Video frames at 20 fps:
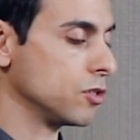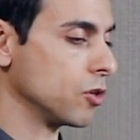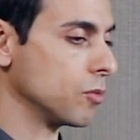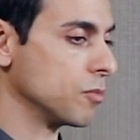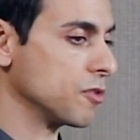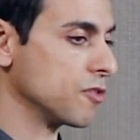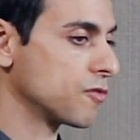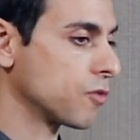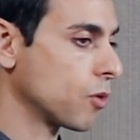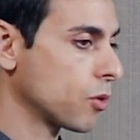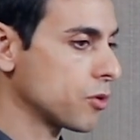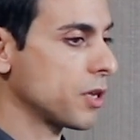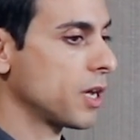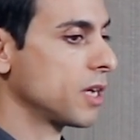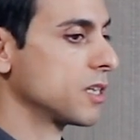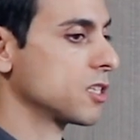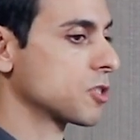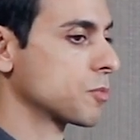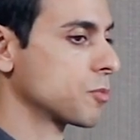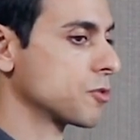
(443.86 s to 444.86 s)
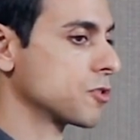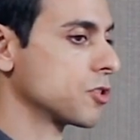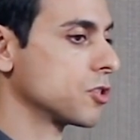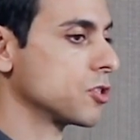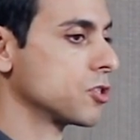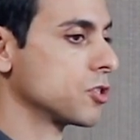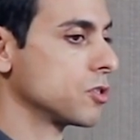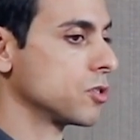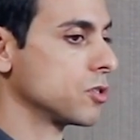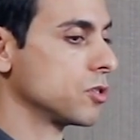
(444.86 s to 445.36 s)
before you had this
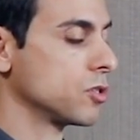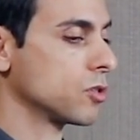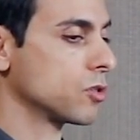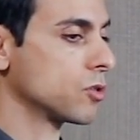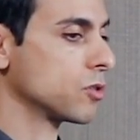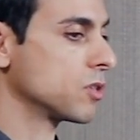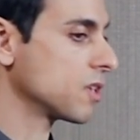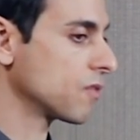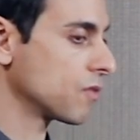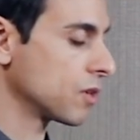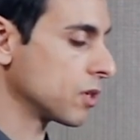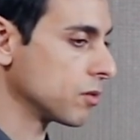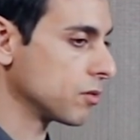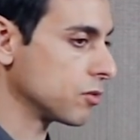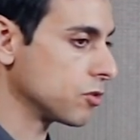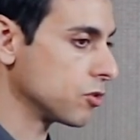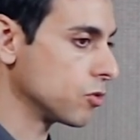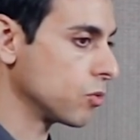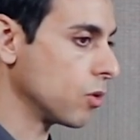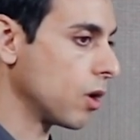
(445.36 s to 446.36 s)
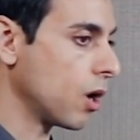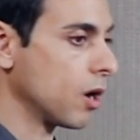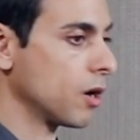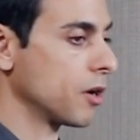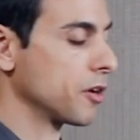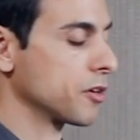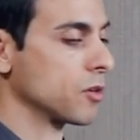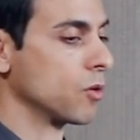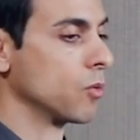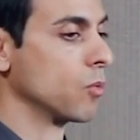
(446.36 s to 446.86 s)
procedure you couldn't even do
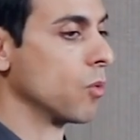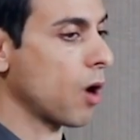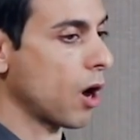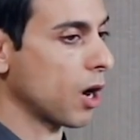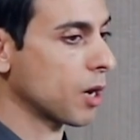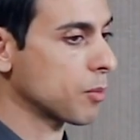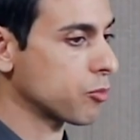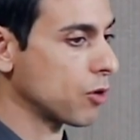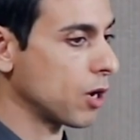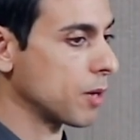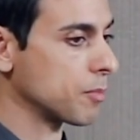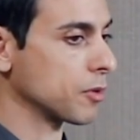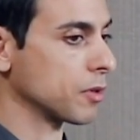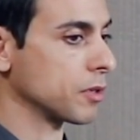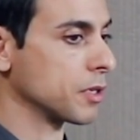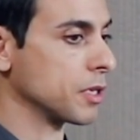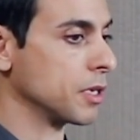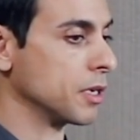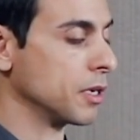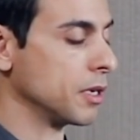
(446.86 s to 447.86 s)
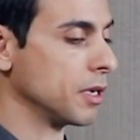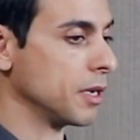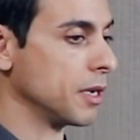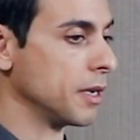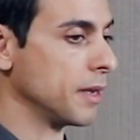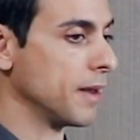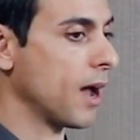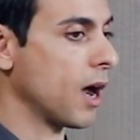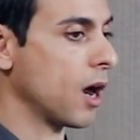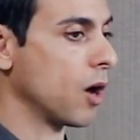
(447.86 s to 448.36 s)
art or walk properly,
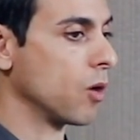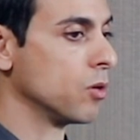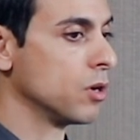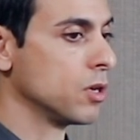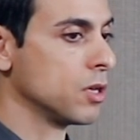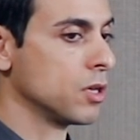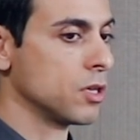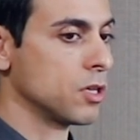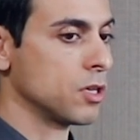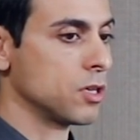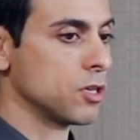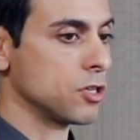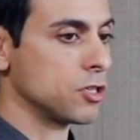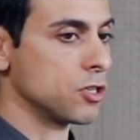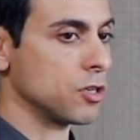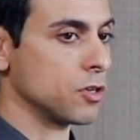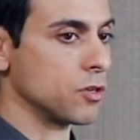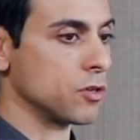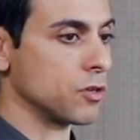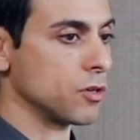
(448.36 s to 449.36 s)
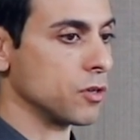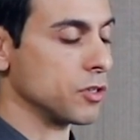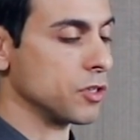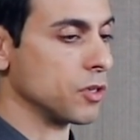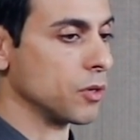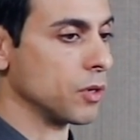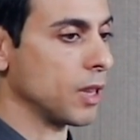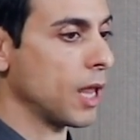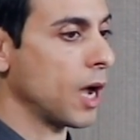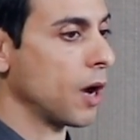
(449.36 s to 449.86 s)
and now
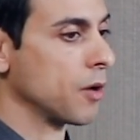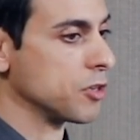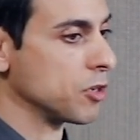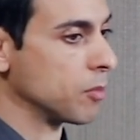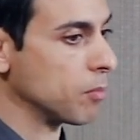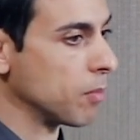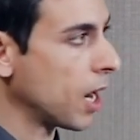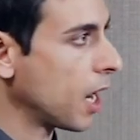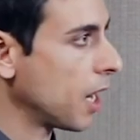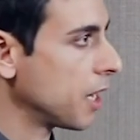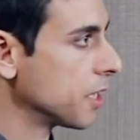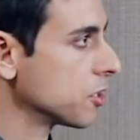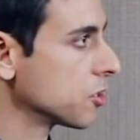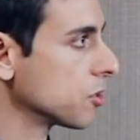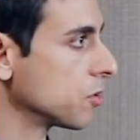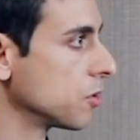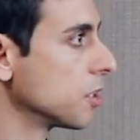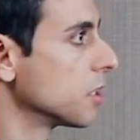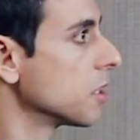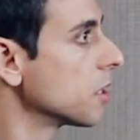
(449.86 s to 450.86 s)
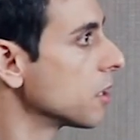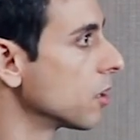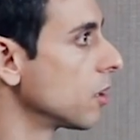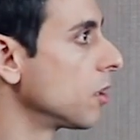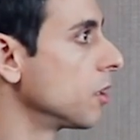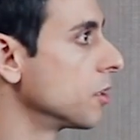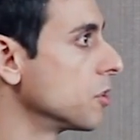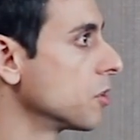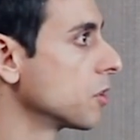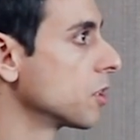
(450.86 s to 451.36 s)
you're allowing your body to
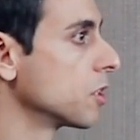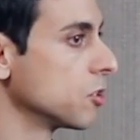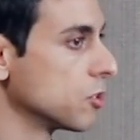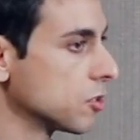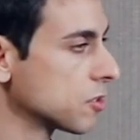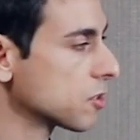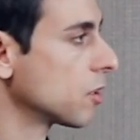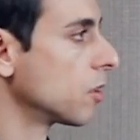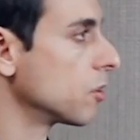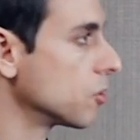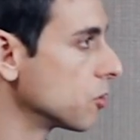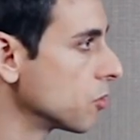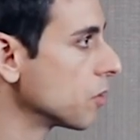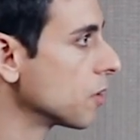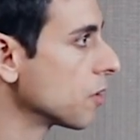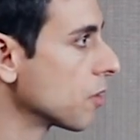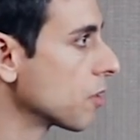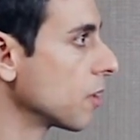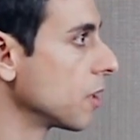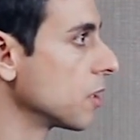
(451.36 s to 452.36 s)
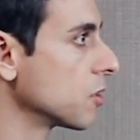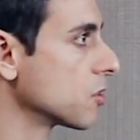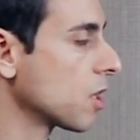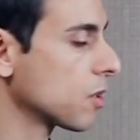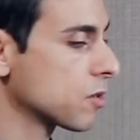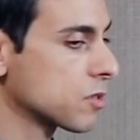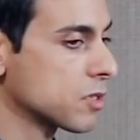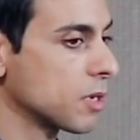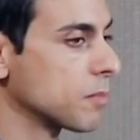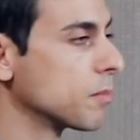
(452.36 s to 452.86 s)
heal and you can start doing things?
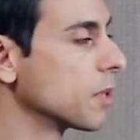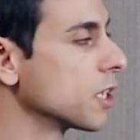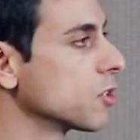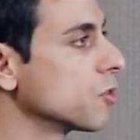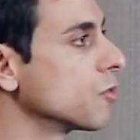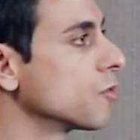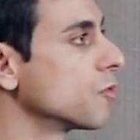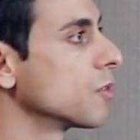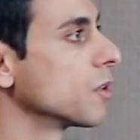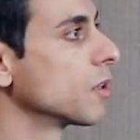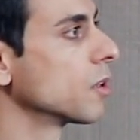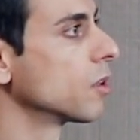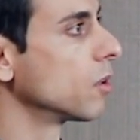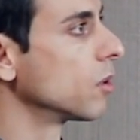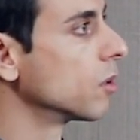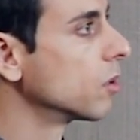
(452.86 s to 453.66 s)
How does that make you feel?